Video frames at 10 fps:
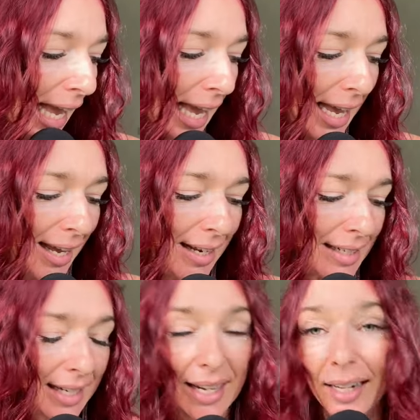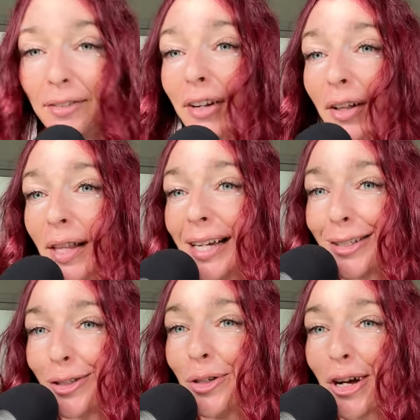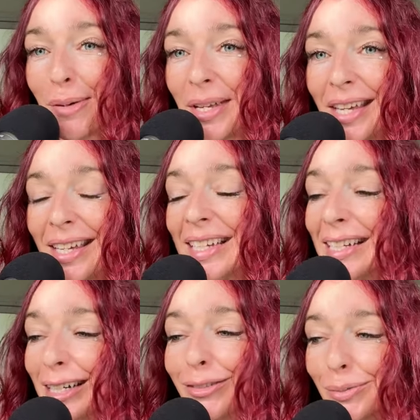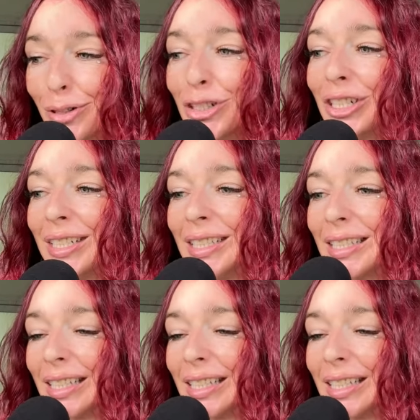and it kind of felt like a tsunami of emotions